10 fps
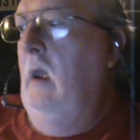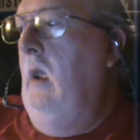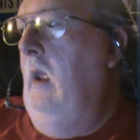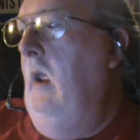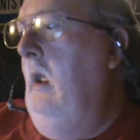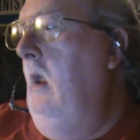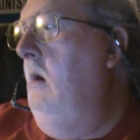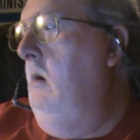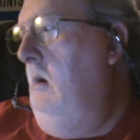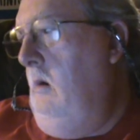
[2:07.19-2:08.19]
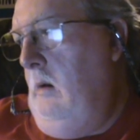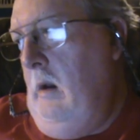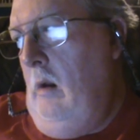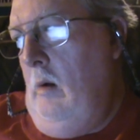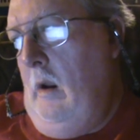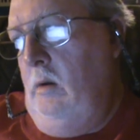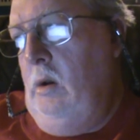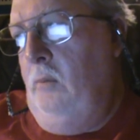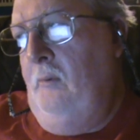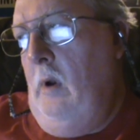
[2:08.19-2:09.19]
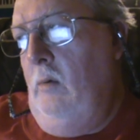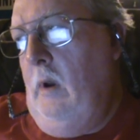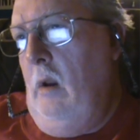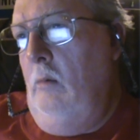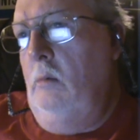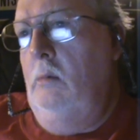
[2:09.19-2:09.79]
And now I just found out